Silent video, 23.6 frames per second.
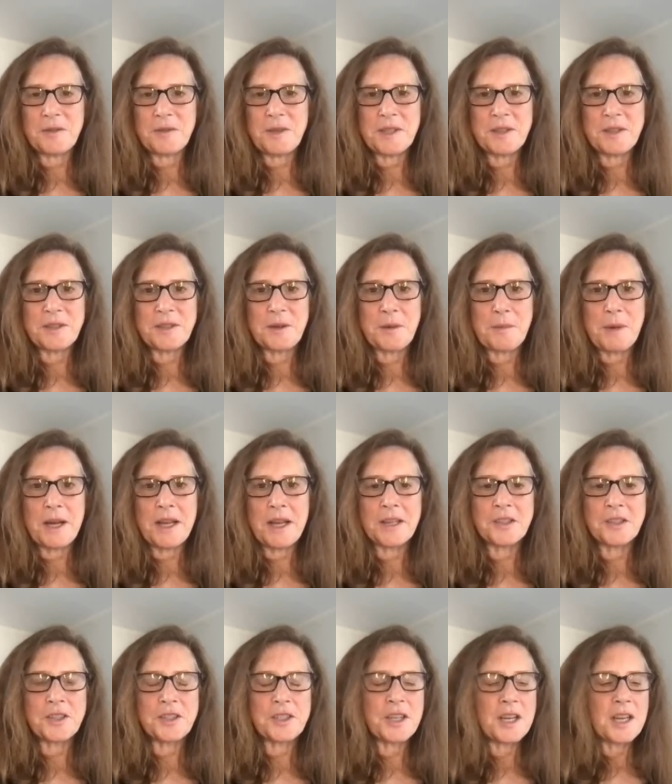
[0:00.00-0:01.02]
so
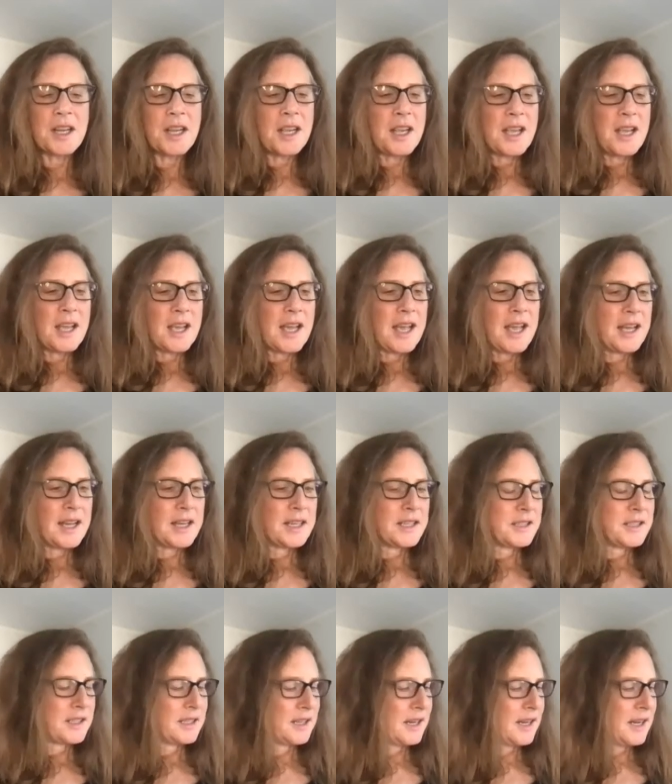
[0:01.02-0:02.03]
much.
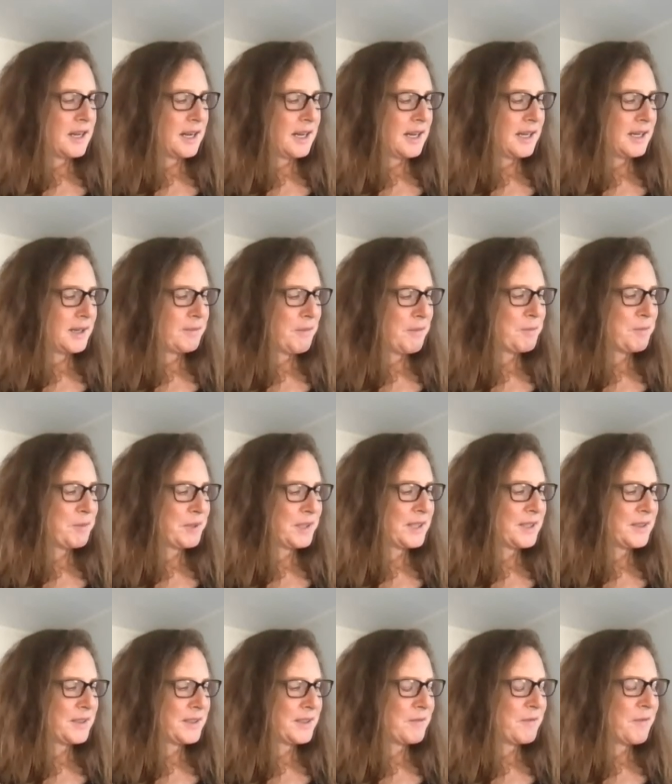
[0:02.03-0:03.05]
And
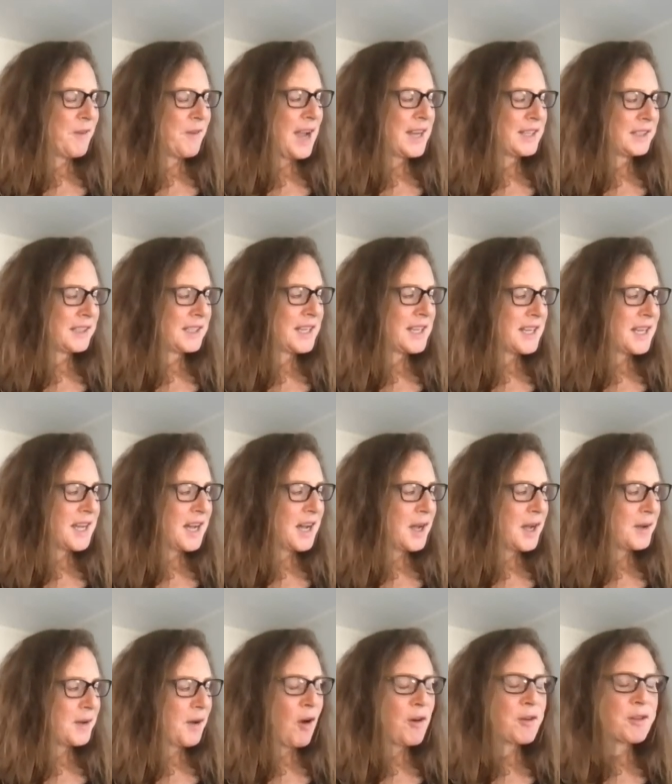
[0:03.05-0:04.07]
finally,
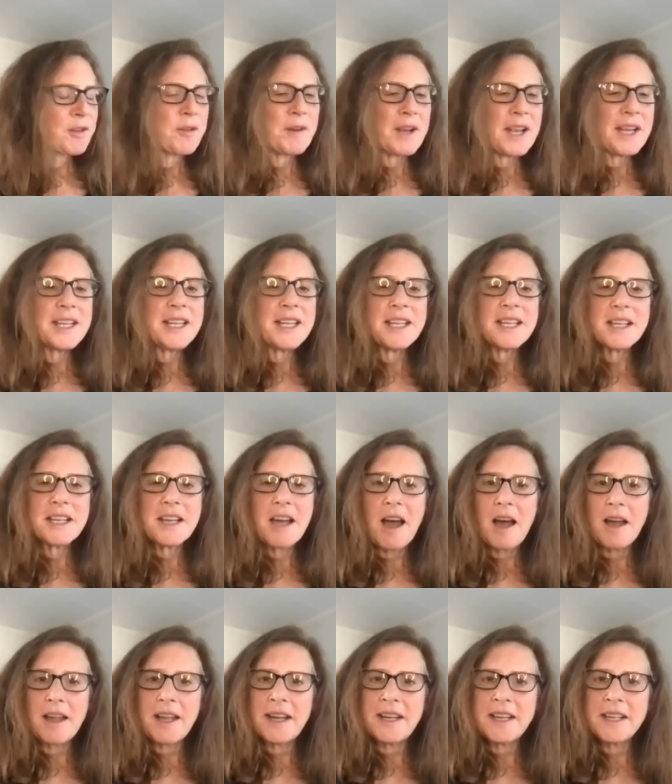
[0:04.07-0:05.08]
are there
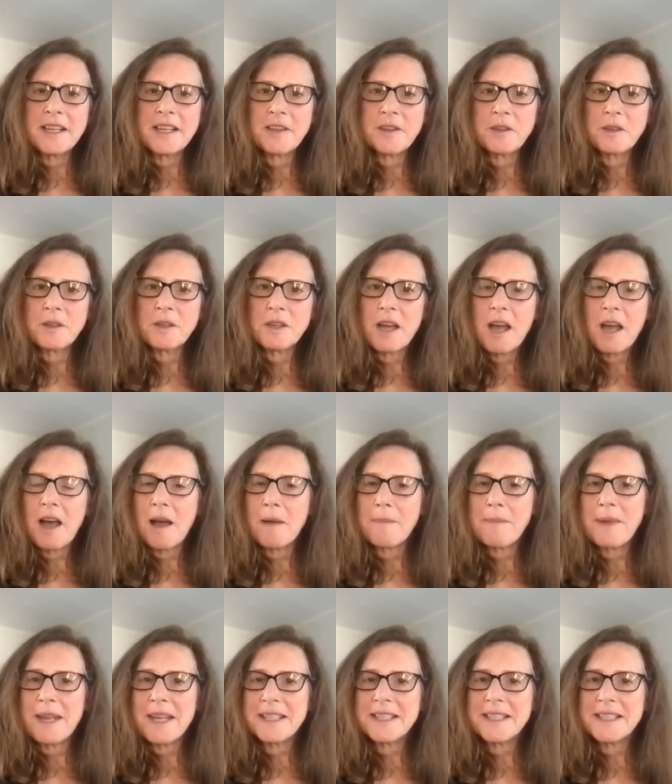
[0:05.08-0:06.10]
any other
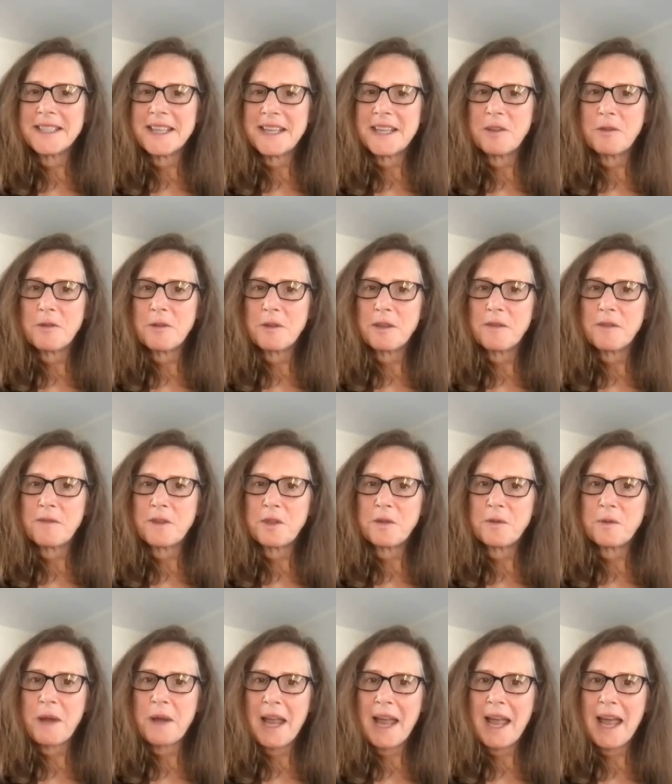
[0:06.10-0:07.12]
comments either of
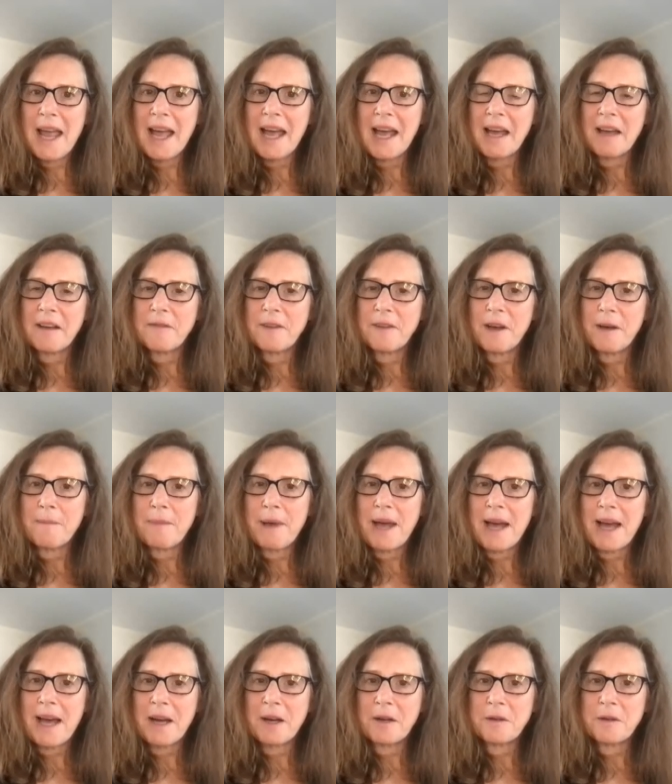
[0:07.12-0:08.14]
you have
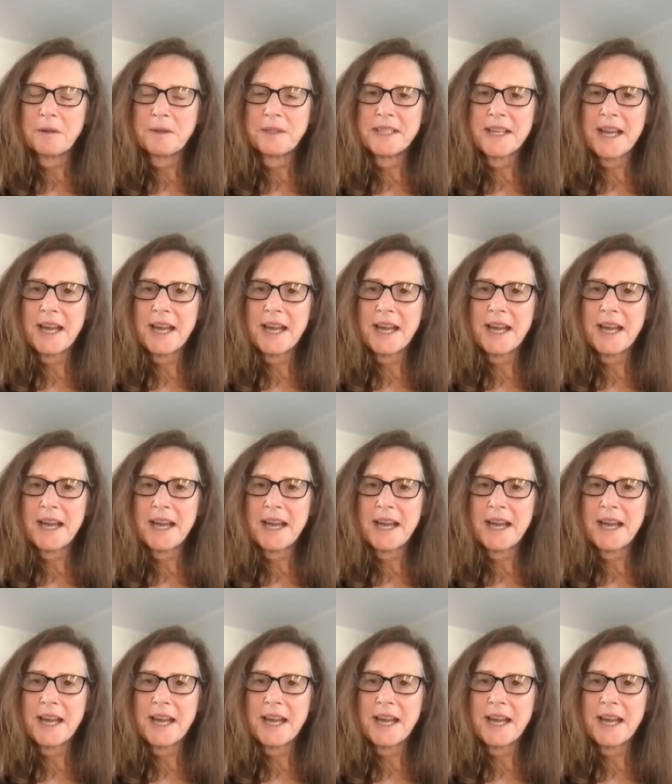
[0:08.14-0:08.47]
about